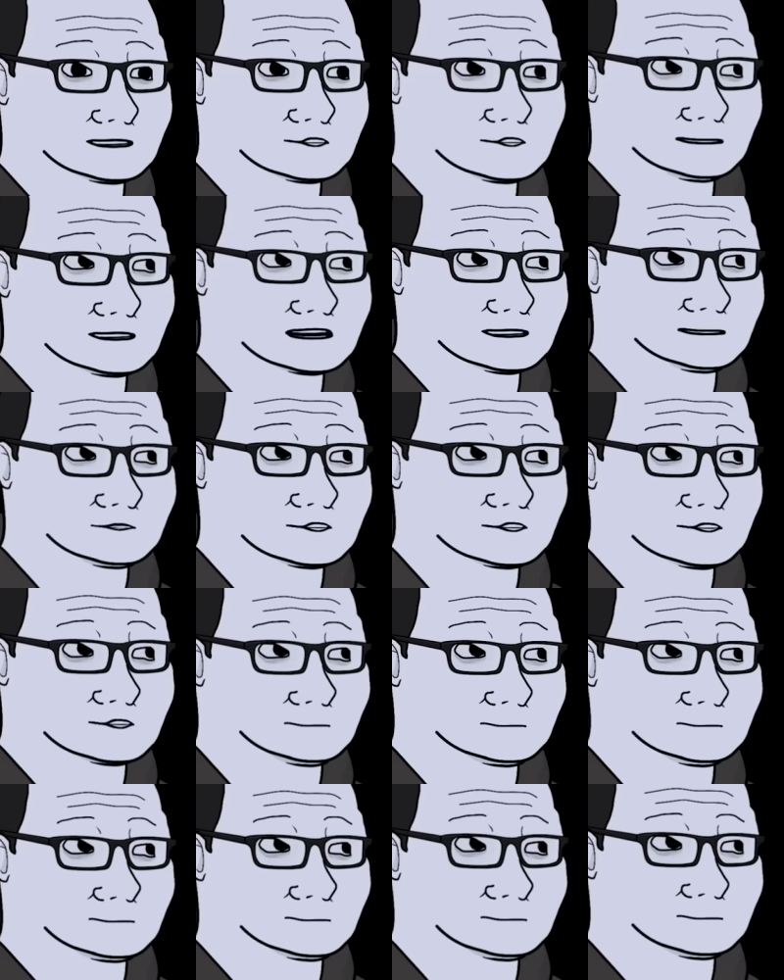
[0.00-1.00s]
Open the
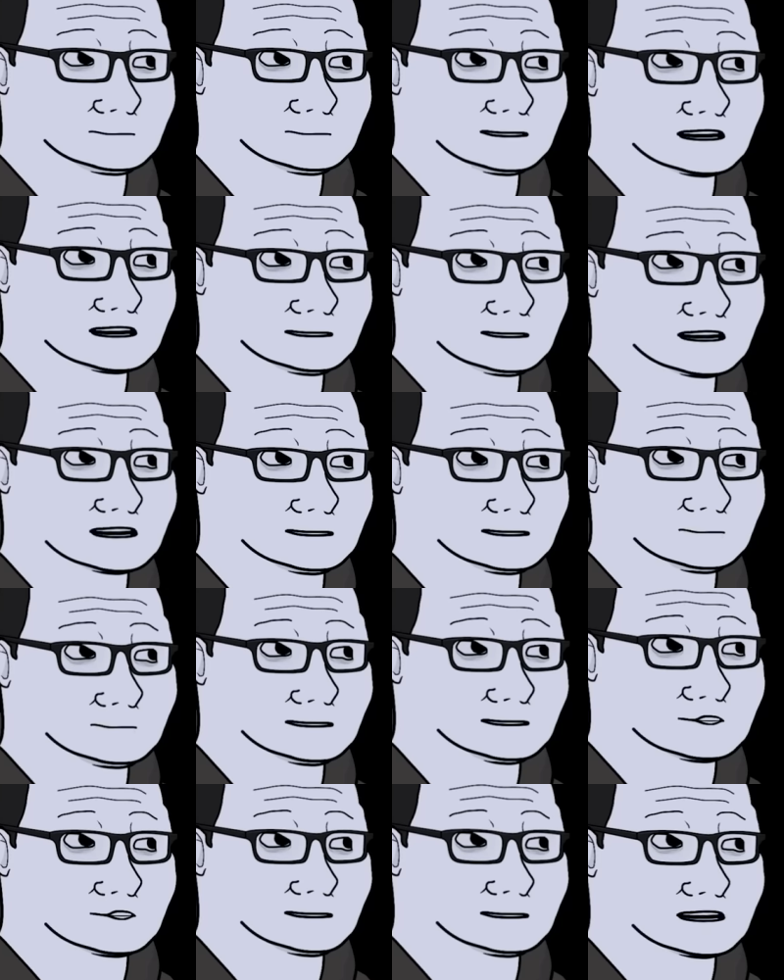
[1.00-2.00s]
door, and I'll give
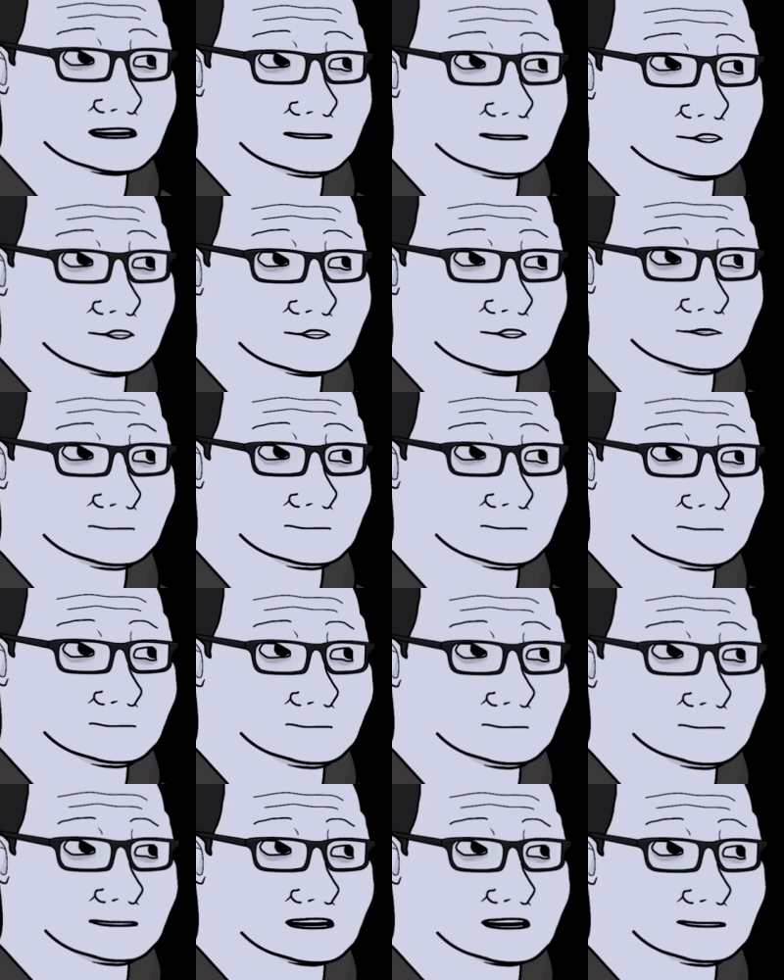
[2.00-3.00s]
it back to
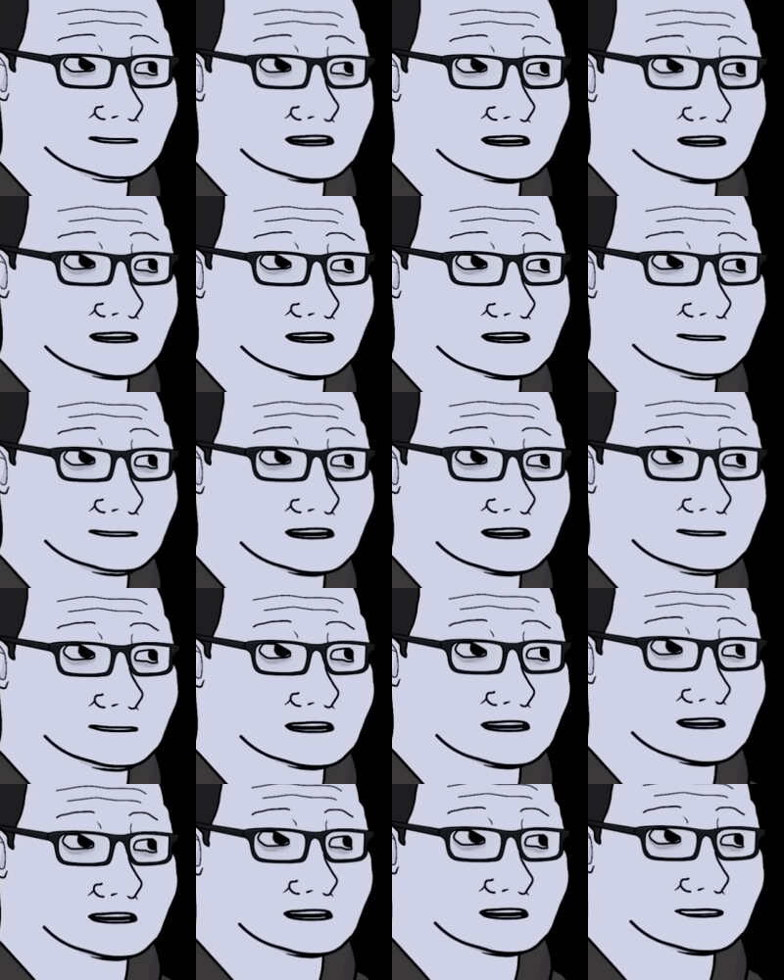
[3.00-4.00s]
you. If not, I'll take